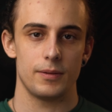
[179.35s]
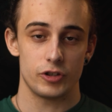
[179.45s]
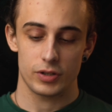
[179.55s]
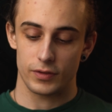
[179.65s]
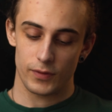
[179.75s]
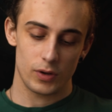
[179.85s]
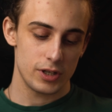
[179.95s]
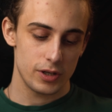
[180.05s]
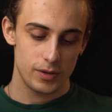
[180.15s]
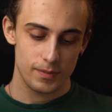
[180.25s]
Adjust the
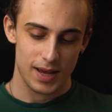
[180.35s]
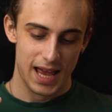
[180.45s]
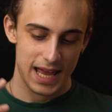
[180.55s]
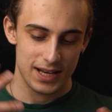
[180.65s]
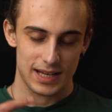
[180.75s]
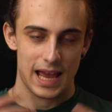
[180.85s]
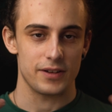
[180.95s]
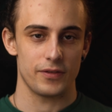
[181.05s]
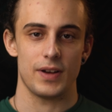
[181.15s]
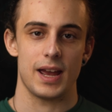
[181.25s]
volume and add
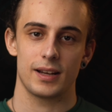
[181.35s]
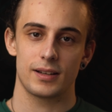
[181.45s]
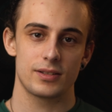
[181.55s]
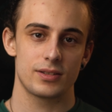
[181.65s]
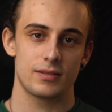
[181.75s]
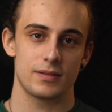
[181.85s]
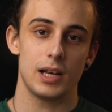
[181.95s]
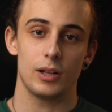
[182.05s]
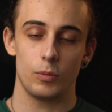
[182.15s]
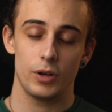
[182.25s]
effects. A
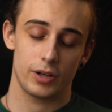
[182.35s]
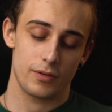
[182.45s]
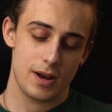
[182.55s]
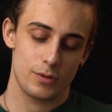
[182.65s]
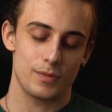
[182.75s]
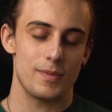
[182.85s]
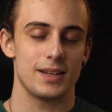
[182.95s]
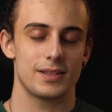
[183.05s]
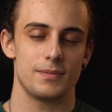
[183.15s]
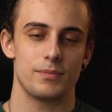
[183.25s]
little workaround
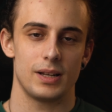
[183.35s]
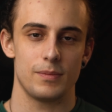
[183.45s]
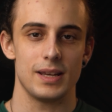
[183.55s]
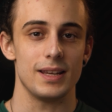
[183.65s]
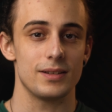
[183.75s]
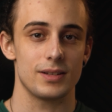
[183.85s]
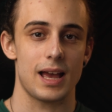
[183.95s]
might simply be to